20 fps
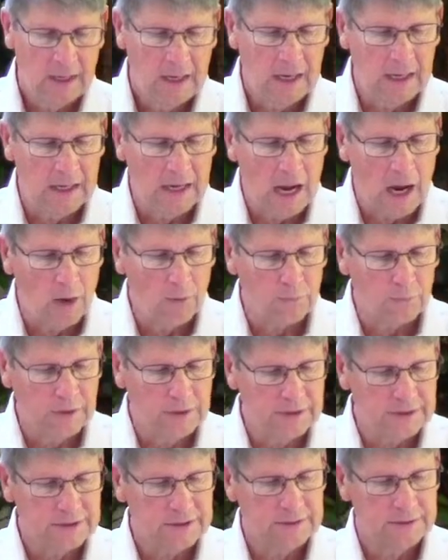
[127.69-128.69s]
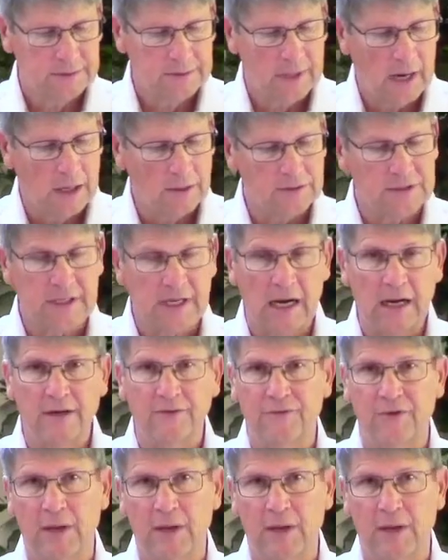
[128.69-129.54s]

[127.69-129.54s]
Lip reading: and outreach outside of